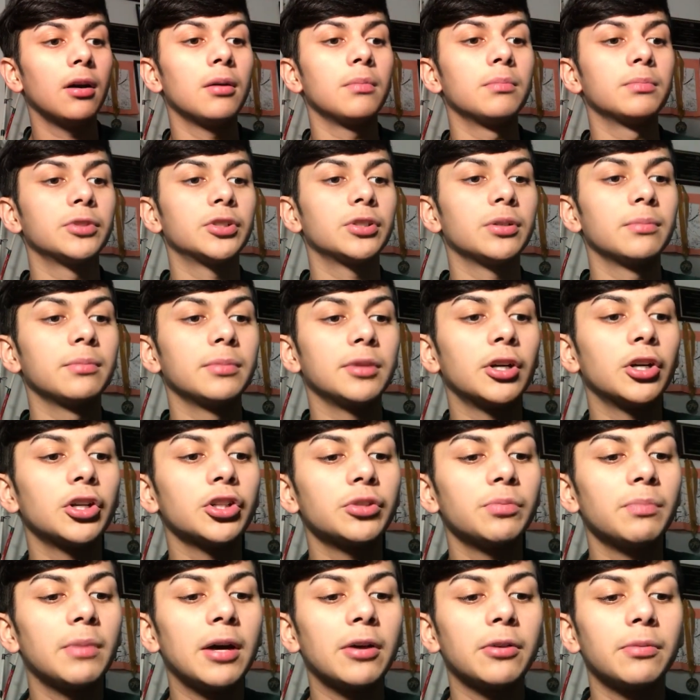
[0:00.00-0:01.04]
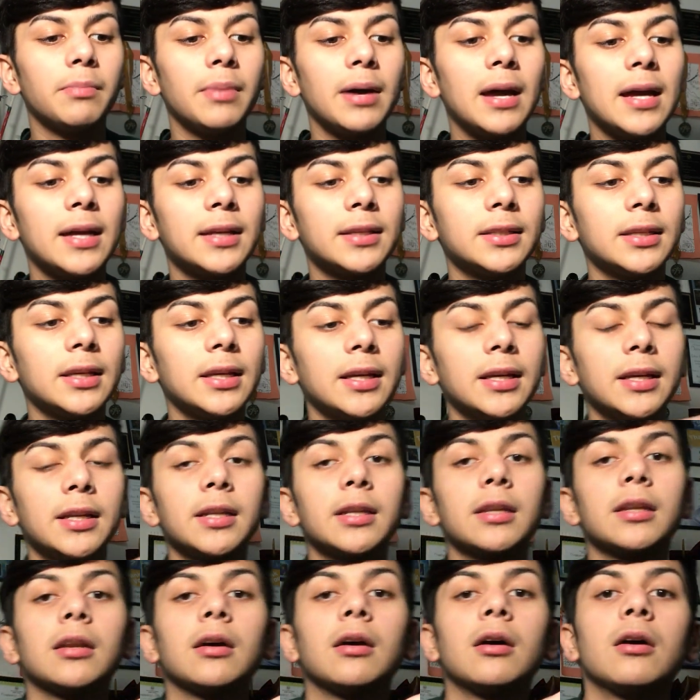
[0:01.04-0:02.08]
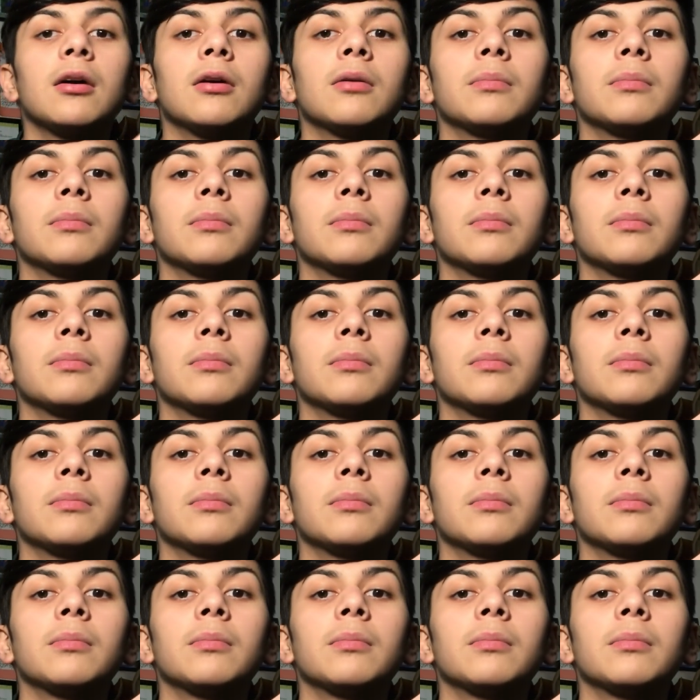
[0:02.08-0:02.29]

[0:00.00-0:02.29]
some largemouth bass, and